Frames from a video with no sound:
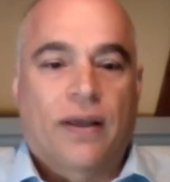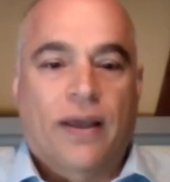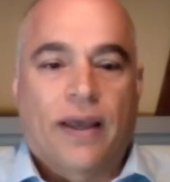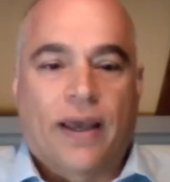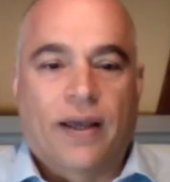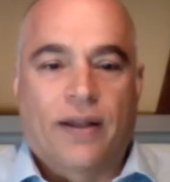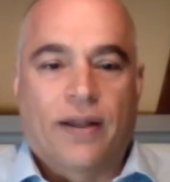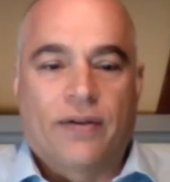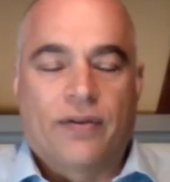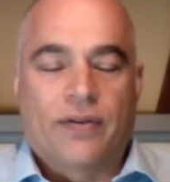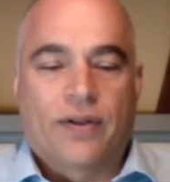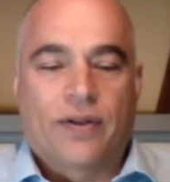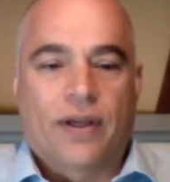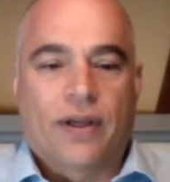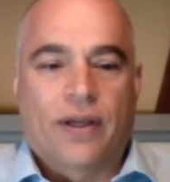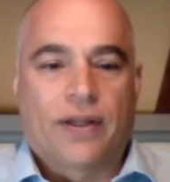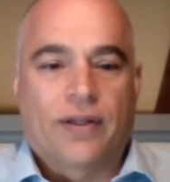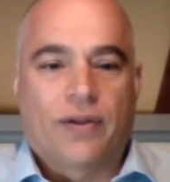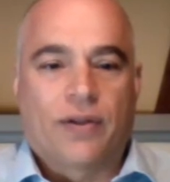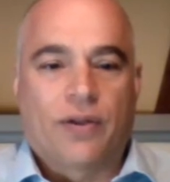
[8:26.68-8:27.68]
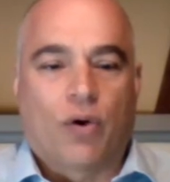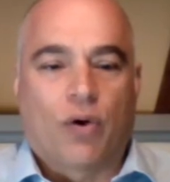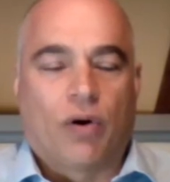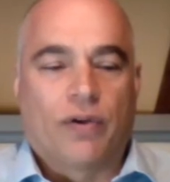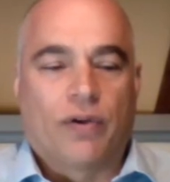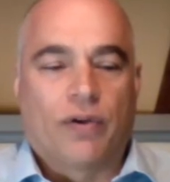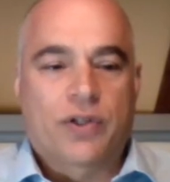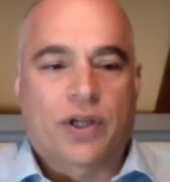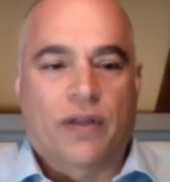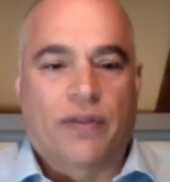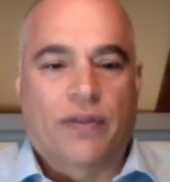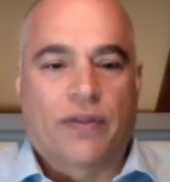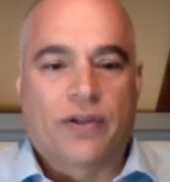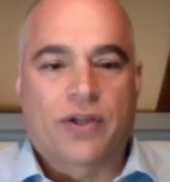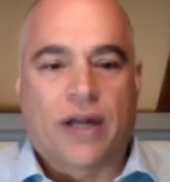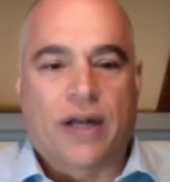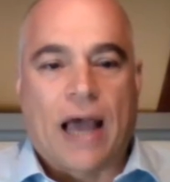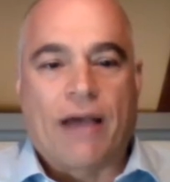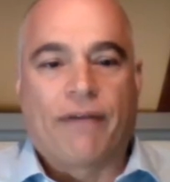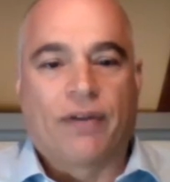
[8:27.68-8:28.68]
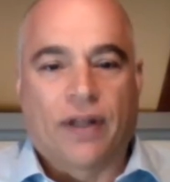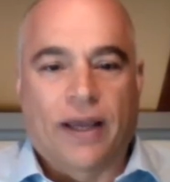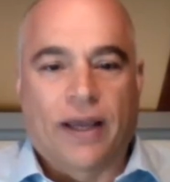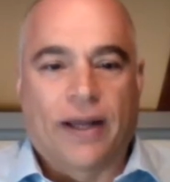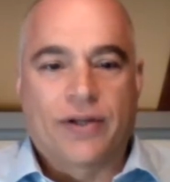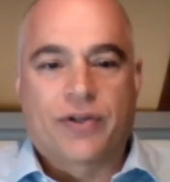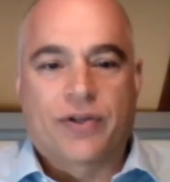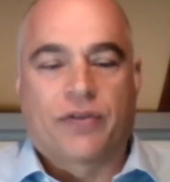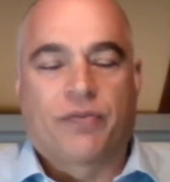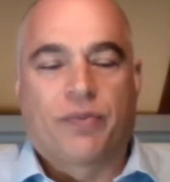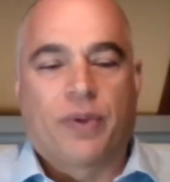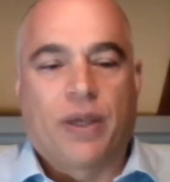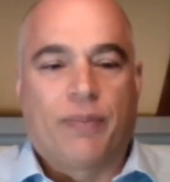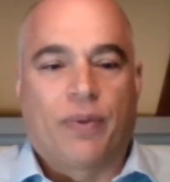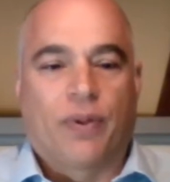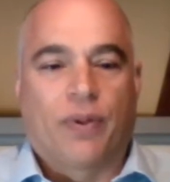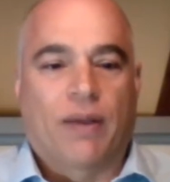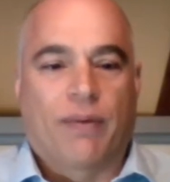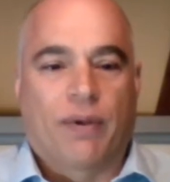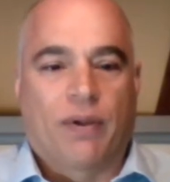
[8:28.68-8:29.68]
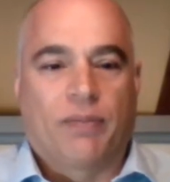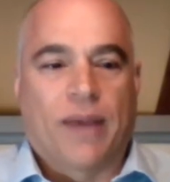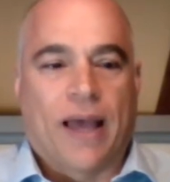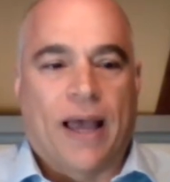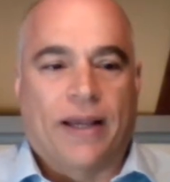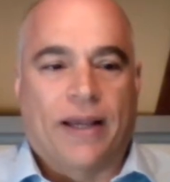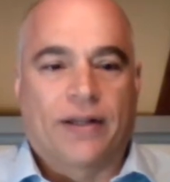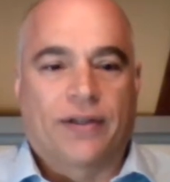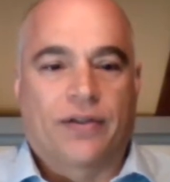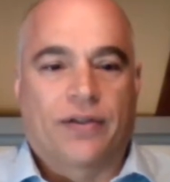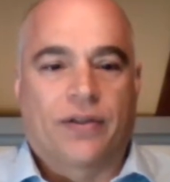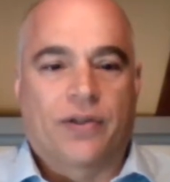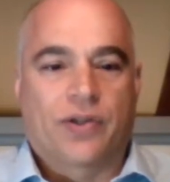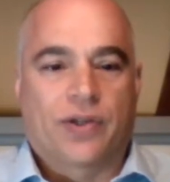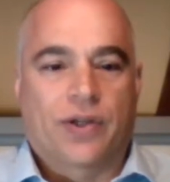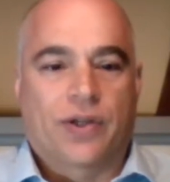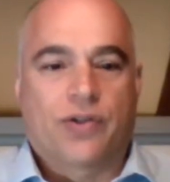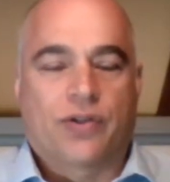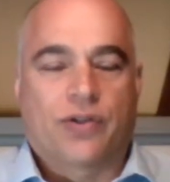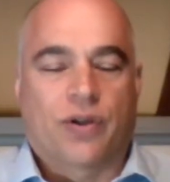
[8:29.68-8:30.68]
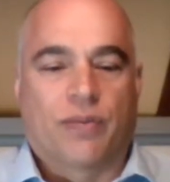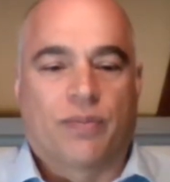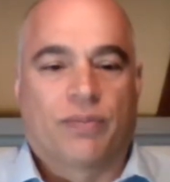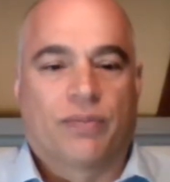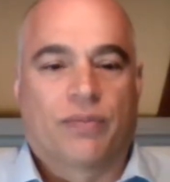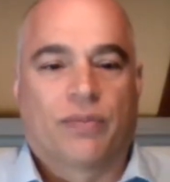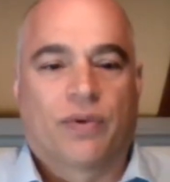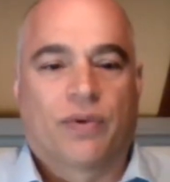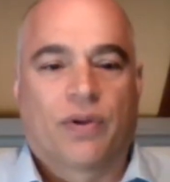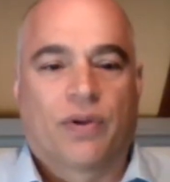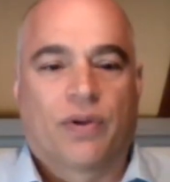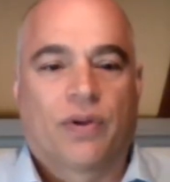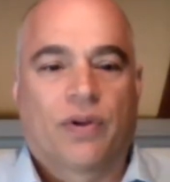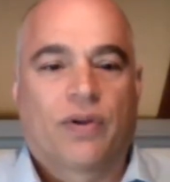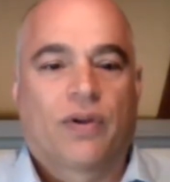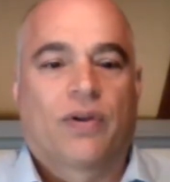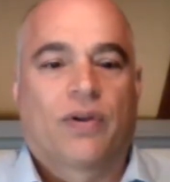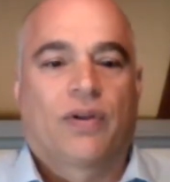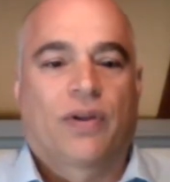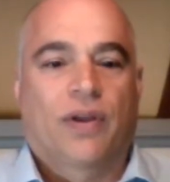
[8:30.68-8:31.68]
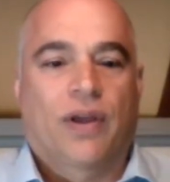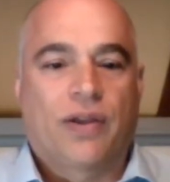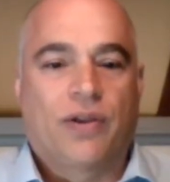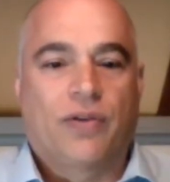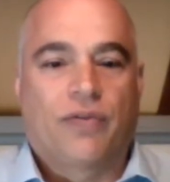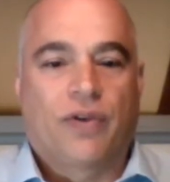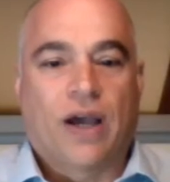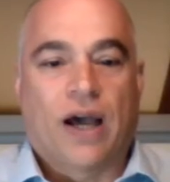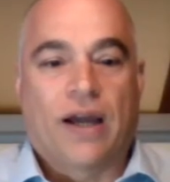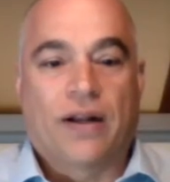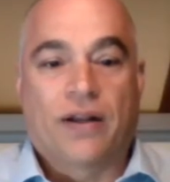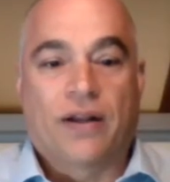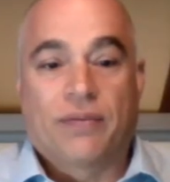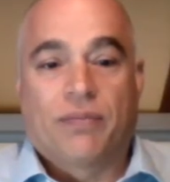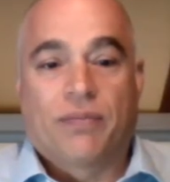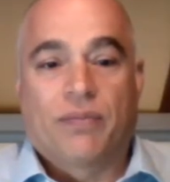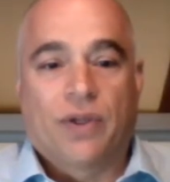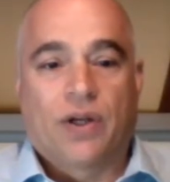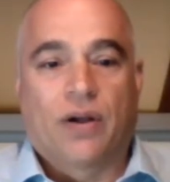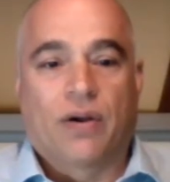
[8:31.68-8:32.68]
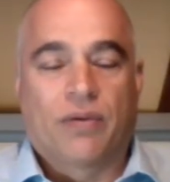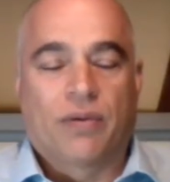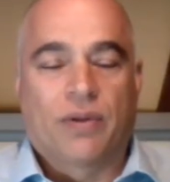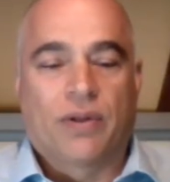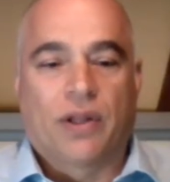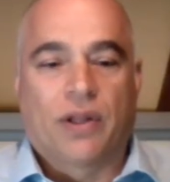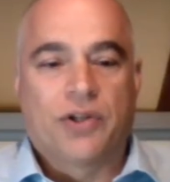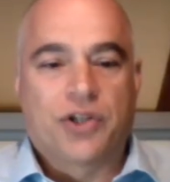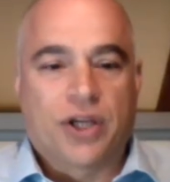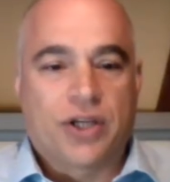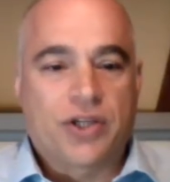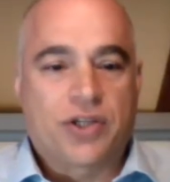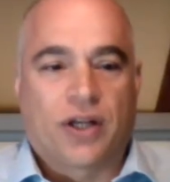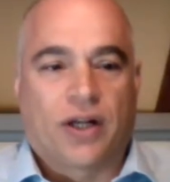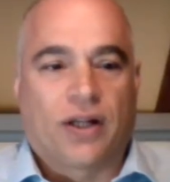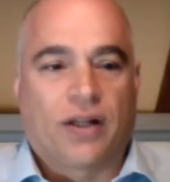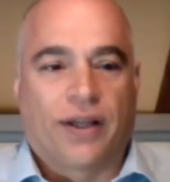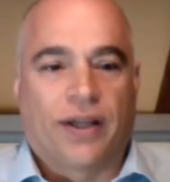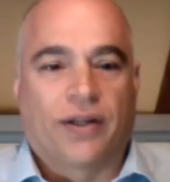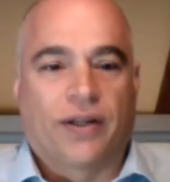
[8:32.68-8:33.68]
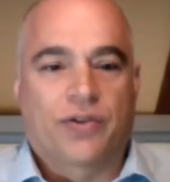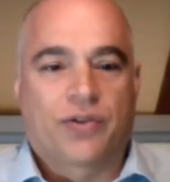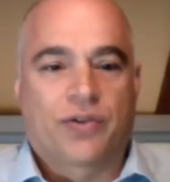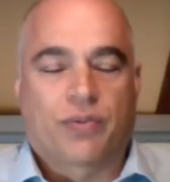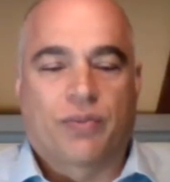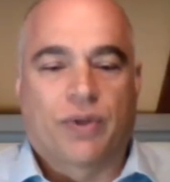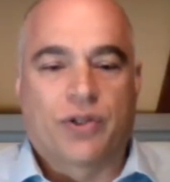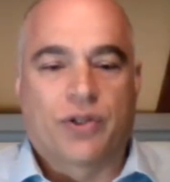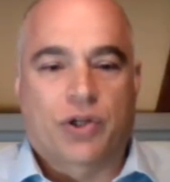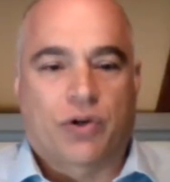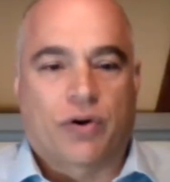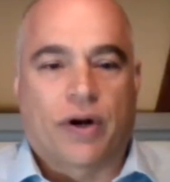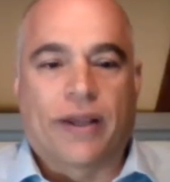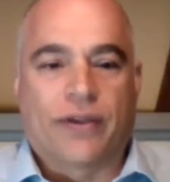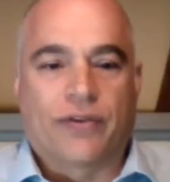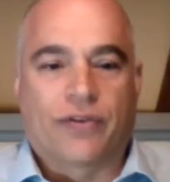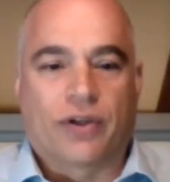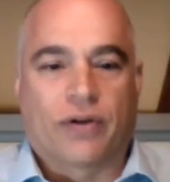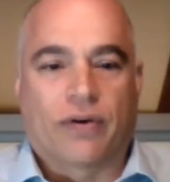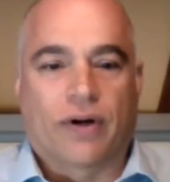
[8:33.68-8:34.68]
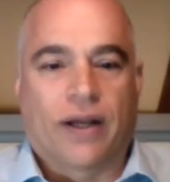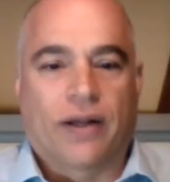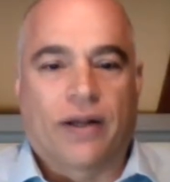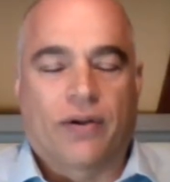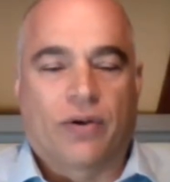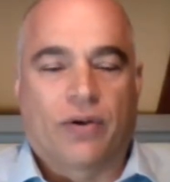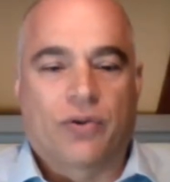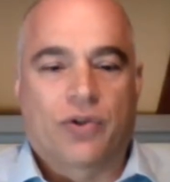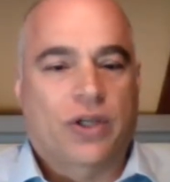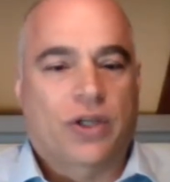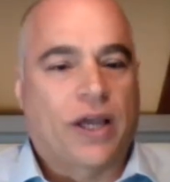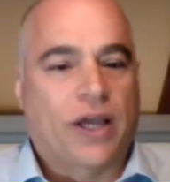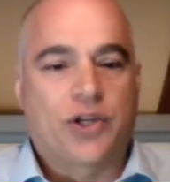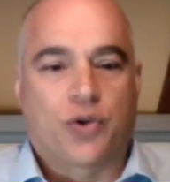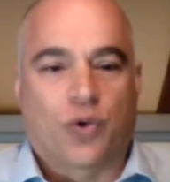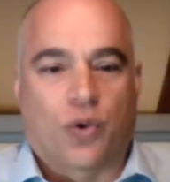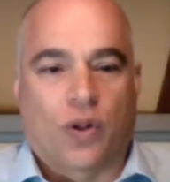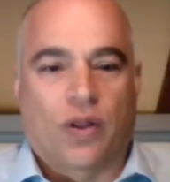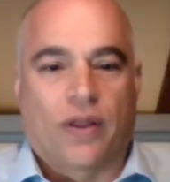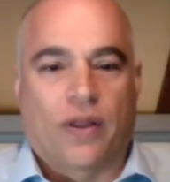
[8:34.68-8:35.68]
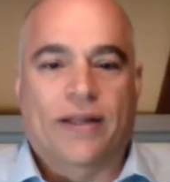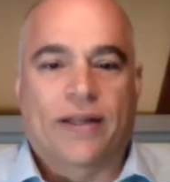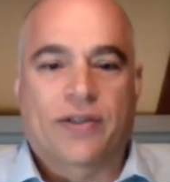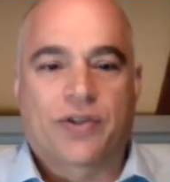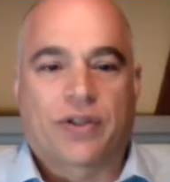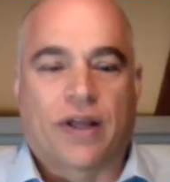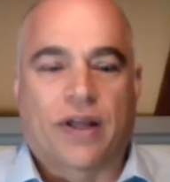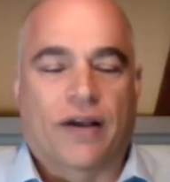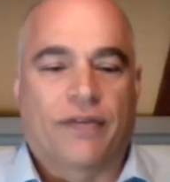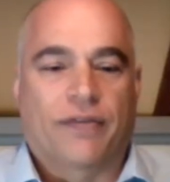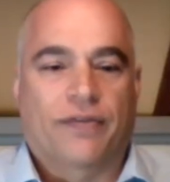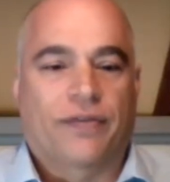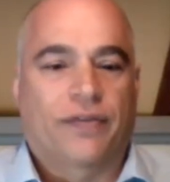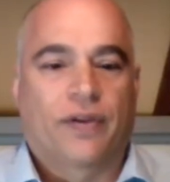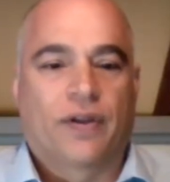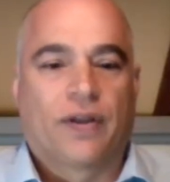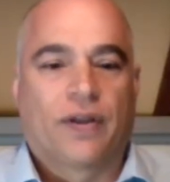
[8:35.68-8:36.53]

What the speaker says: And all of a sudden there's an avalanche of people coming back into the system. And you've got to, logistically, it's crazy, right? Go schedule all that stuff.